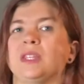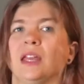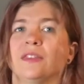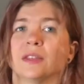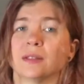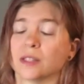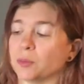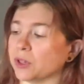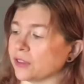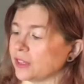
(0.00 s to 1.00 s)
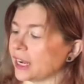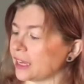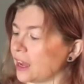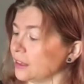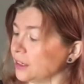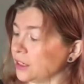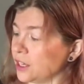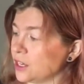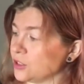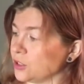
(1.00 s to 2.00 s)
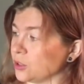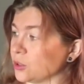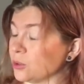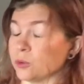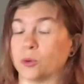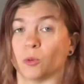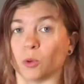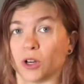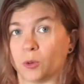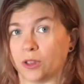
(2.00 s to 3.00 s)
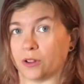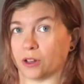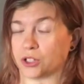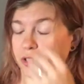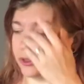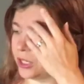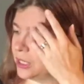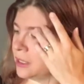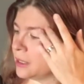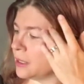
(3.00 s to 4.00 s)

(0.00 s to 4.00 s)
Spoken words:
This is a book that I got to work with our children.